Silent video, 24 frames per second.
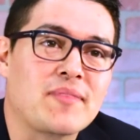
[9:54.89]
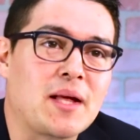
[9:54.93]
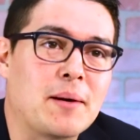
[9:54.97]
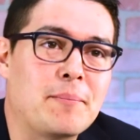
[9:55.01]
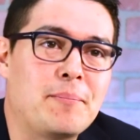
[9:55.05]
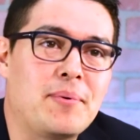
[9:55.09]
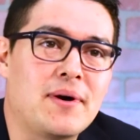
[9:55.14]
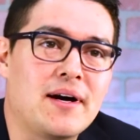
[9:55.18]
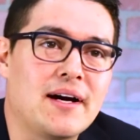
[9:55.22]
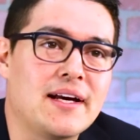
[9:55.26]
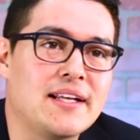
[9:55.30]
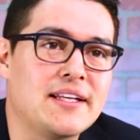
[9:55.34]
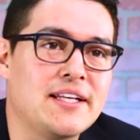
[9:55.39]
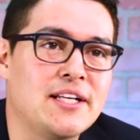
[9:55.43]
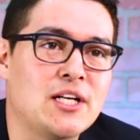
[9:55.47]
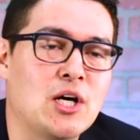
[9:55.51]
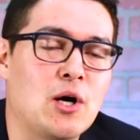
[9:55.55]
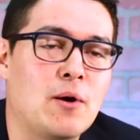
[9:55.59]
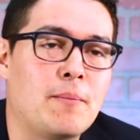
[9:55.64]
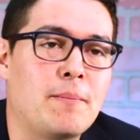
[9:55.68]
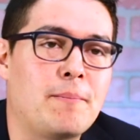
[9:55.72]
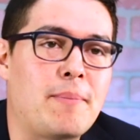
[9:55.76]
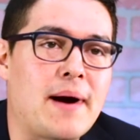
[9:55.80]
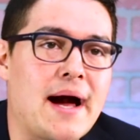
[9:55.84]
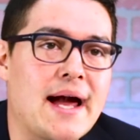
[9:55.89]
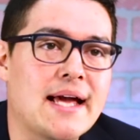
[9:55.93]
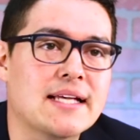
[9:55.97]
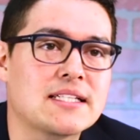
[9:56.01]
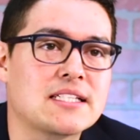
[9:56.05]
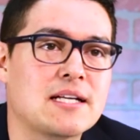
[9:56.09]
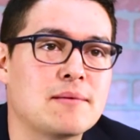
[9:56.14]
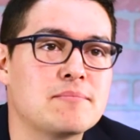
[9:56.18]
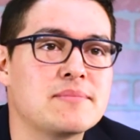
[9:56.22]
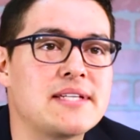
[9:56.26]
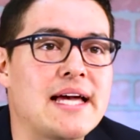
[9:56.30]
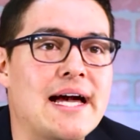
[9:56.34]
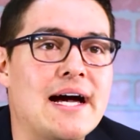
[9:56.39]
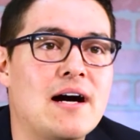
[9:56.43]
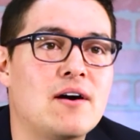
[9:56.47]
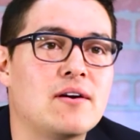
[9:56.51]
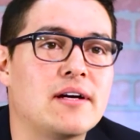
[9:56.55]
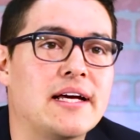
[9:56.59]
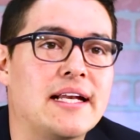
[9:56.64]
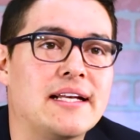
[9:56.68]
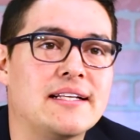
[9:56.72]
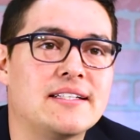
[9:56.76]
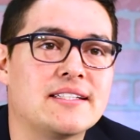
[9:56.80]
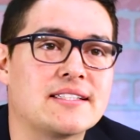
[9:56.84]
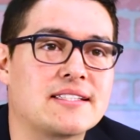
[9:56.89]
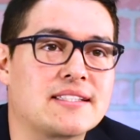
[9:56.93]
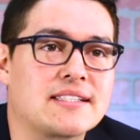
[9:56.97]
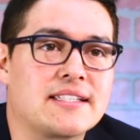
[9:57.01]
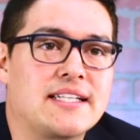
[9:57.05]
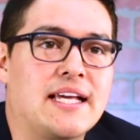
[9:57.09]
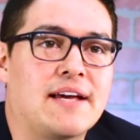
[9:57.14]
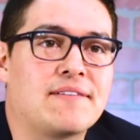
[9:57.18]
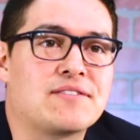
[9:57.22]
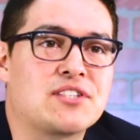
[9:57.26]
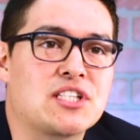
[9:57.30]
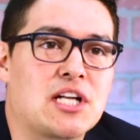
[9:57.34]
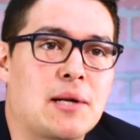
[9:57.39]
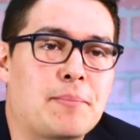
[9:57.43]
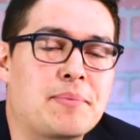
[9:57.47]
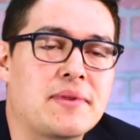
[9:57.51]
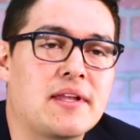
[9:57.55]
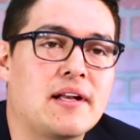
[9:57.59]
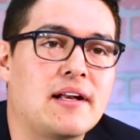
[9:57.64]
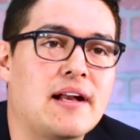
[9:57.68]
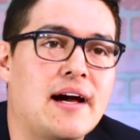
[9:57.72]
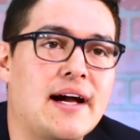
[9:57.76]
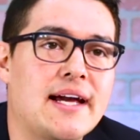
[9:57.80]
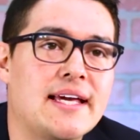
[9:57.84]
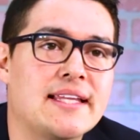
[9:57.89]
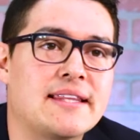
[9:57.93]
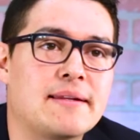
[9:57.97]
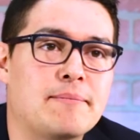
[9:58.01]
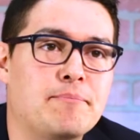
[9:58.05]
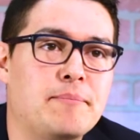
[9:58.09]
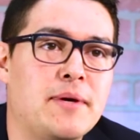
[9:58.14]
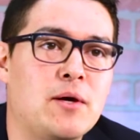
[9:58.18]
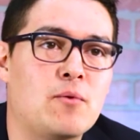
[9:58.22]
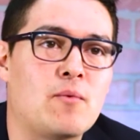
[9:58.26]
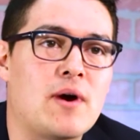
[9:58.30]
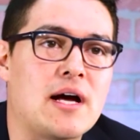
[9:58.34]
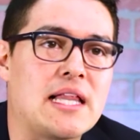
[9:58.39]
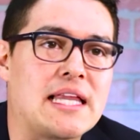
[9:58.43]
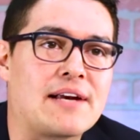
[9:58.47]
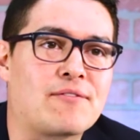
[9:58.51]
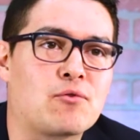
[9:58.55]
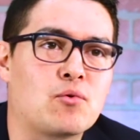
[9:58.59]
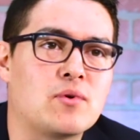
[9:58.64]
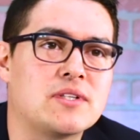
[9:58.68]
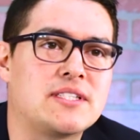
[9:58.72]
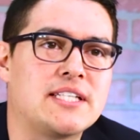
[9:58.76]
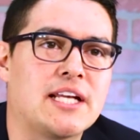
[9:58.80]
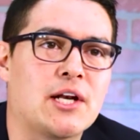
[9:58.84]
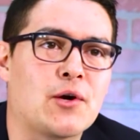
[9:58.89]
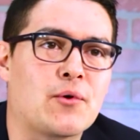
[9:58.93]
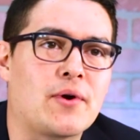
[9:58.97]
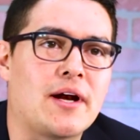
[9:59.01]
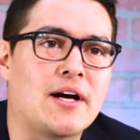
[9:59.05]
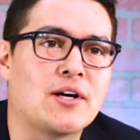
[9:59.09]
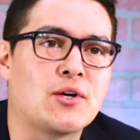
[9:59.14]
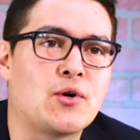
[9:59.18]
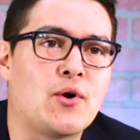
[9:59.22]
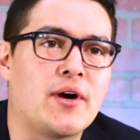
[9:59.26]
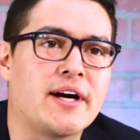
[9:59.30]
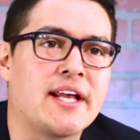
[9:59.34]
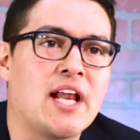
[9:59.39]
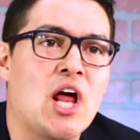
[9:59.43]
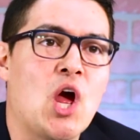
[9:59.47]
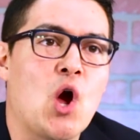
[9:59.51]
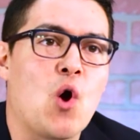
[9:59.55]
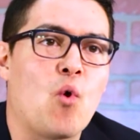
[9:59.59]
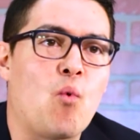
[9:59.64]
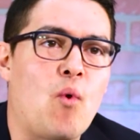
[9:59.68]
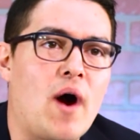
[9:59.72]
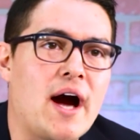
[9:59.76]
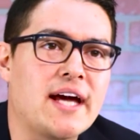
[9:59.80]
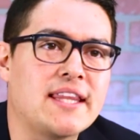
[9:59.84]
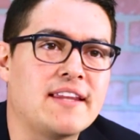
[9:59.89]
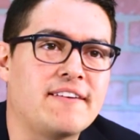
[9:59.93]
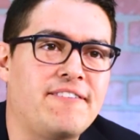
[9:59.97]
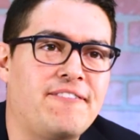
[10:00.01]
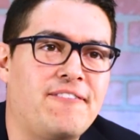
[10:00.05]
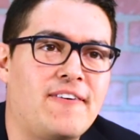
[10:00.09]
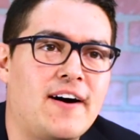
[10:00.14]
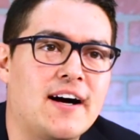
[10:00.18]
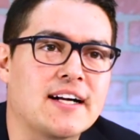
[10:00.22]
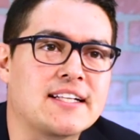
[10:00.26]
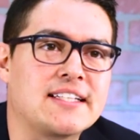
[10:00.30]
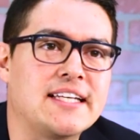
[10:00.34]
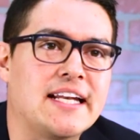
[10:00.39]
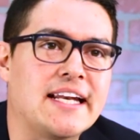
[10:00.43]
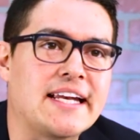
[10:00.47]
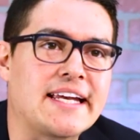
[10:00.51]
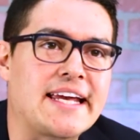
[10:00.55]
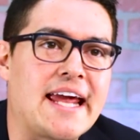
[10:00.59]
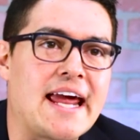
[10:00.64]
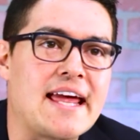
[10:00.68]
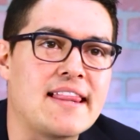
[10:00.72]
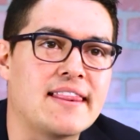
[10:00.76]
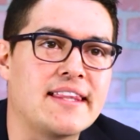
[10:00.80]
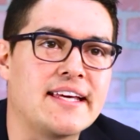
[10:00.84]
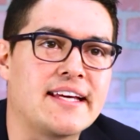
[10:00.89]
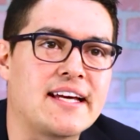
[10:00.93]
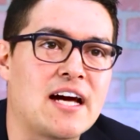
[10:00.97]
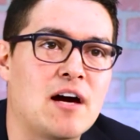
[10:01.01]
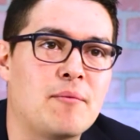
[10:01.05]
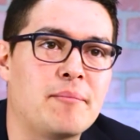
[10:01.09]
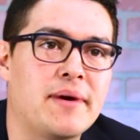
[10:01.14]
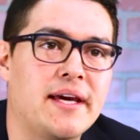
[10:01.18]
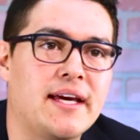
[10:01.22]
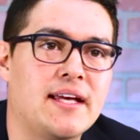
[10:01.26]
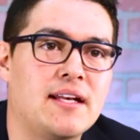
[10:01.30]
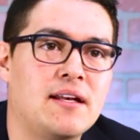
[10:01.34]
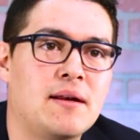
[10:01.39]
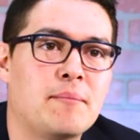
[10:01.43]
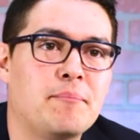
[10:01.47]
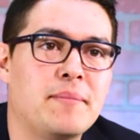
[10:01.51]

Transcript: But, Baez comes out and just gives it up in the 9th. Meanwhile, everyone's sitting around going, why the fuck didn't Kenley come in?